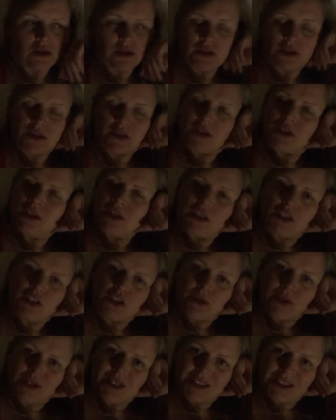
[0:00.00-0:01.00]
So
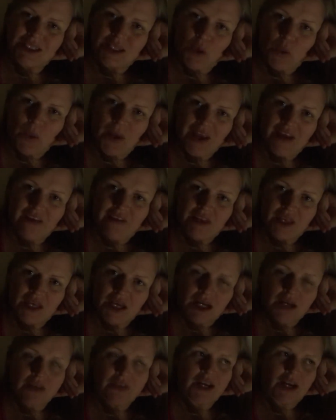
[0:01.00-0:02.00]
I had to stay awake for
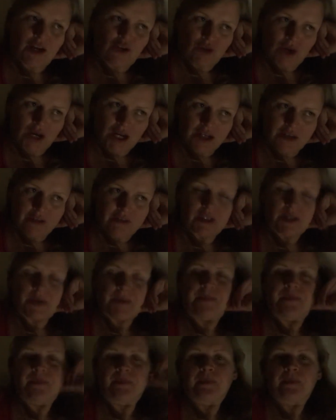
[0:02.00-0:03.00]
that. That arrived.
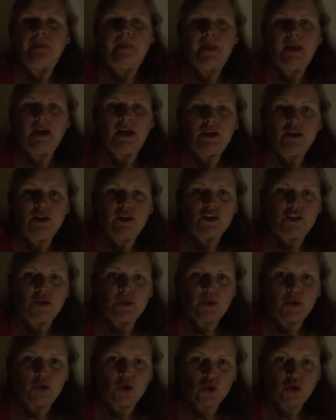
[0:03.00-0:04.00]
So
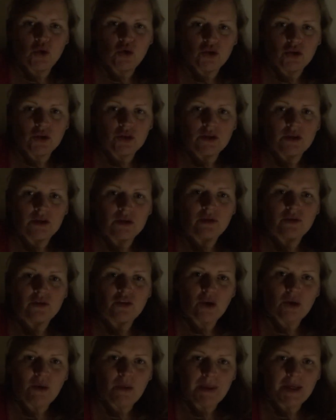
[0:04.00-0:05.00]
we're all good.
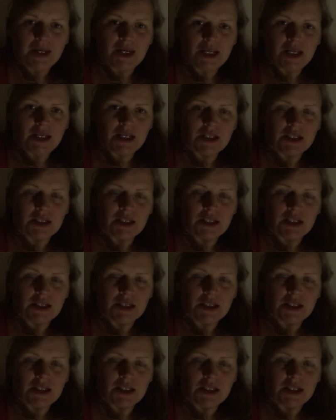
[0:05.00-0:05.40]
Got what we need.